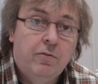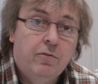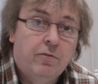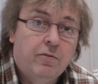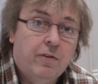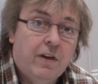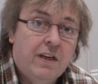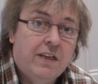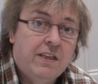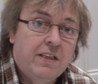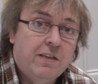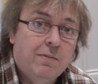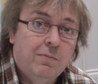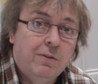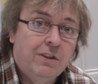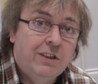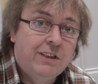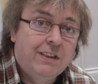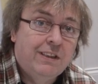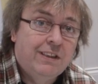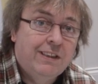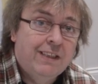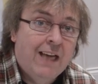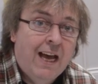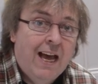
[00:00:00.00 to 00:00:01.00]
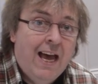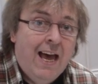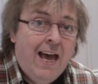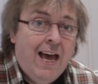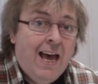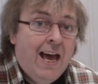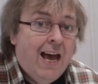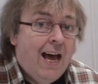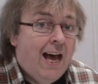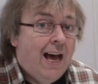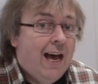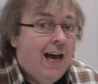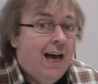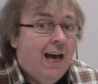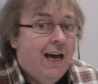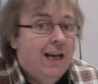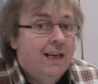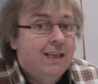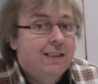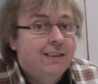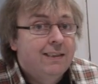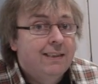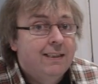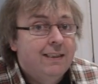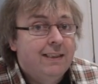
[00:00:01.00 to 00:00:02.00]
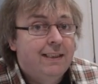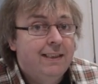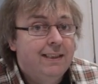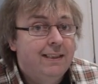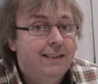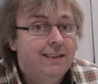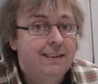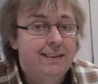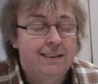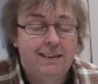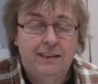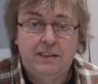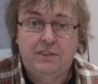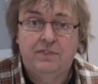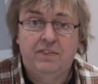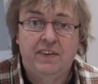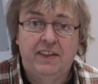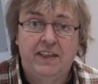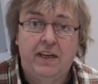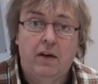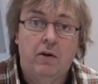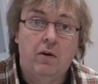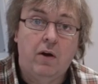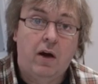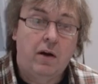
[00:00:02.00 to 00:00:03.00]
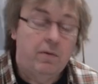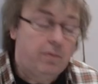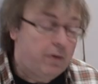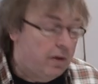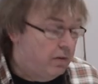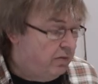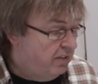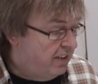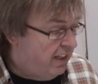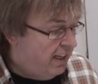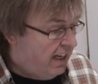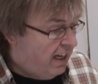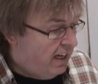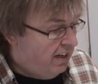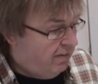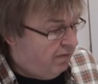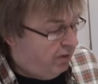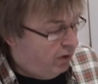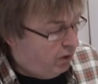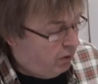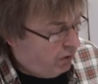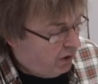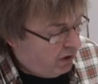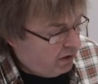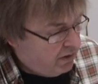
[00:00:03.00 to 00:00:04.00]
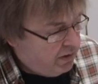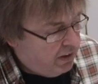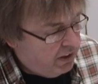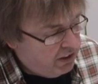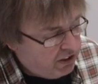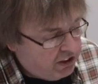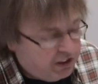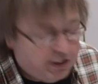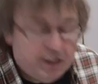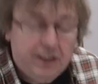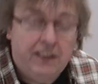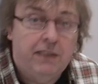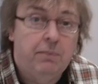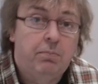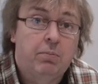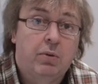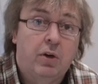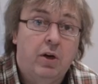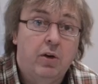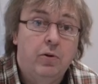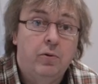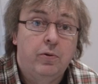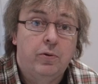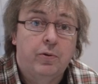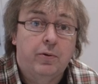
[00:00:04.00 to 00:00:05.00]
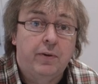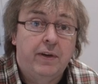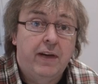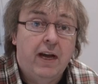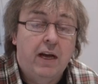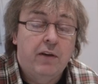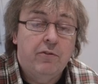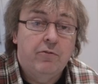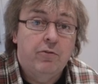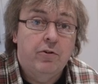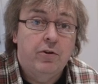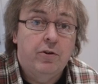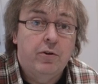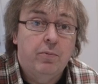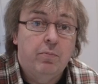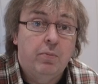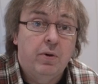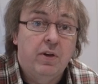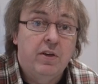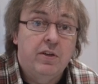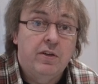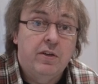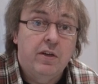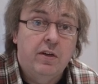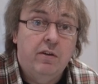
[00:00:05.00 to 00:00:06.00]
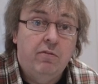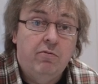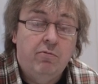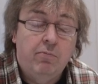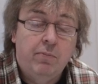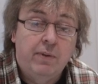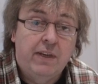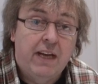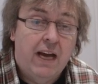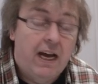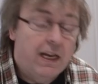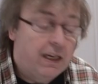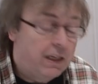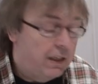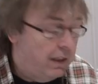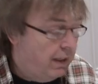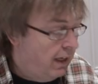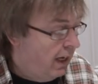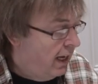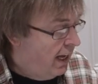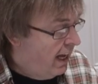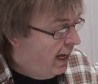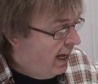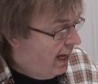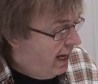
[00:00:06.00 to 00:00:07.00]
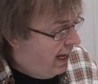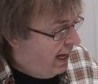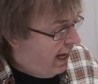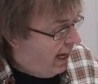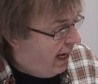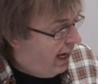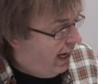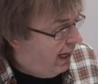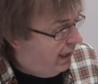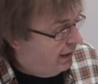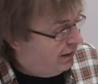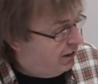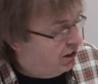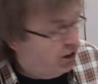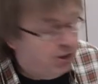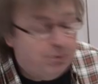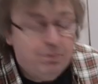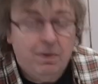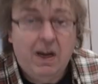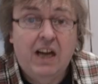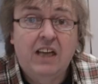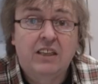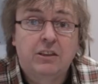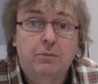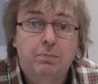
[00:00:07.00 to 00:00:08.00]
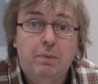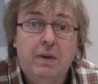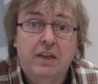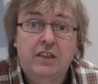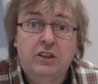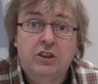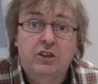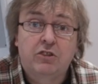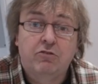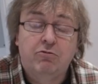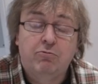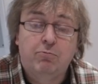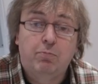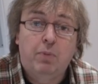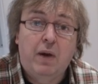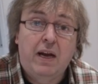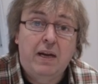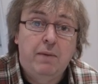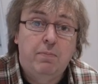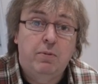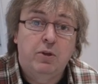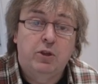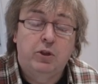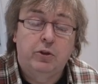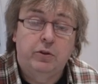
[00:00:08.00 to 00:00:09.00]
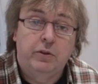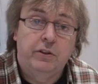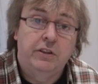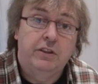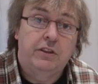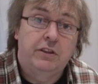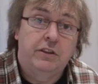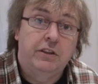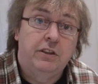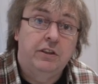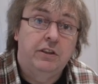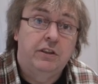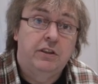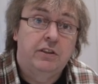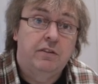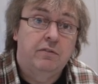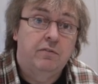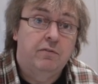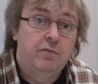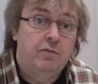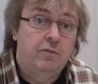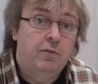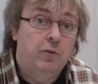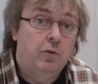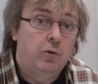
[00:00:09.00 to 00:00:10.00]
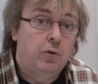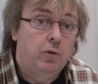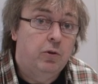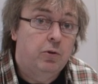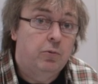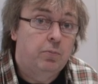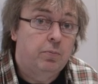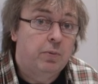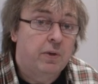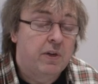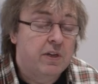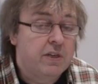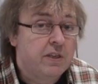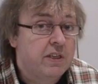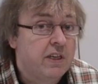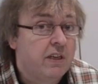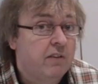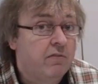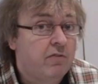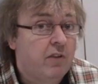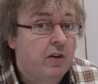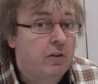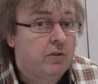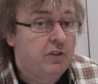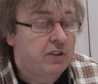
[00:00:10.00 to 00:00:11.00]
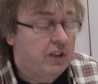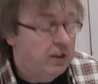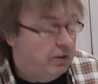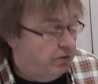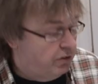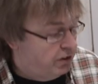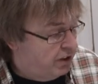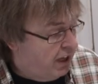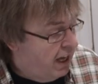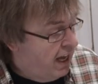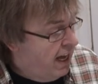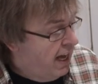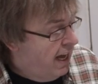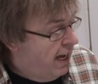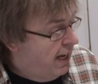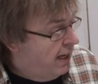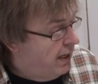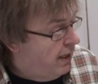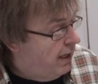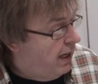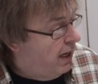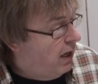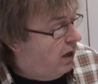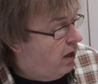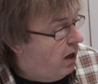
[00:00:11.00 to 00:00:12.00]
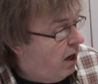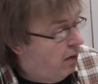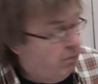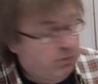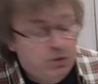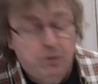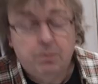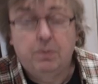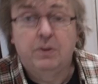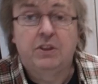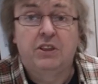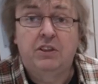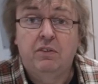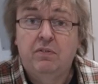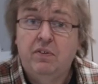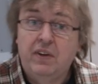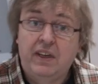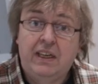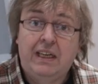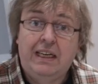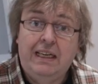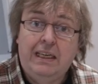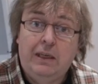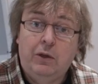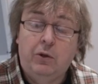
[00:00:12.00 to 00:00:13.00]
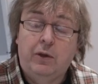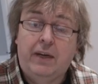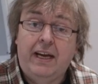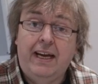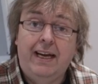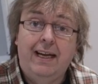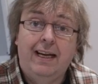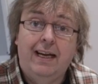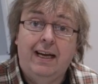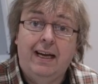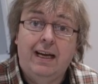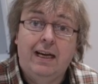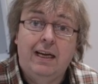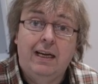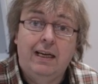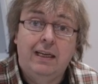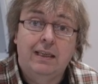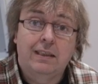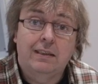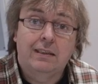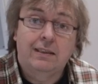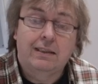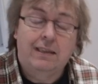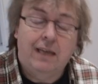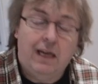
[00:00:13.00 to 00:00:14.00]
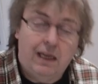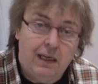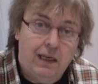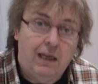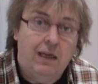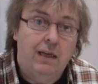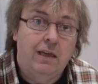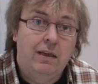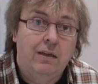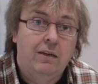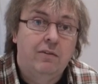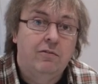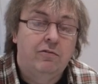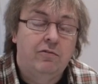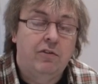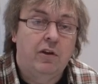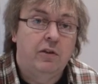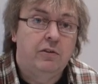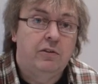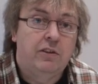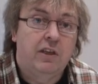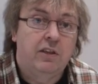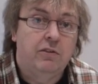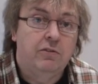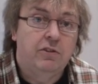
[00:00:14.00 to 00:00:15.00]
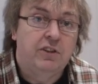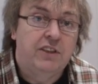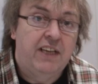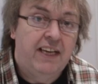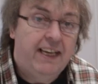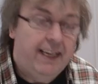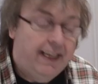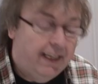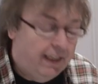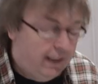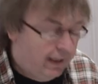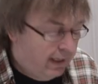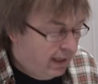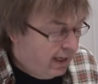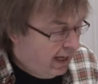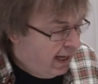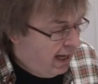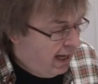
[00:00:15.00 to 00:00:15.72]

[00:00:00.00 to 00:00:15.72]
Northlight Images, and in this video I'm going to have a look at this, the PRO-300 printer from Canon, and some aspects of paper choices for printing photos. Now, I'm specifically looking at colour photos here,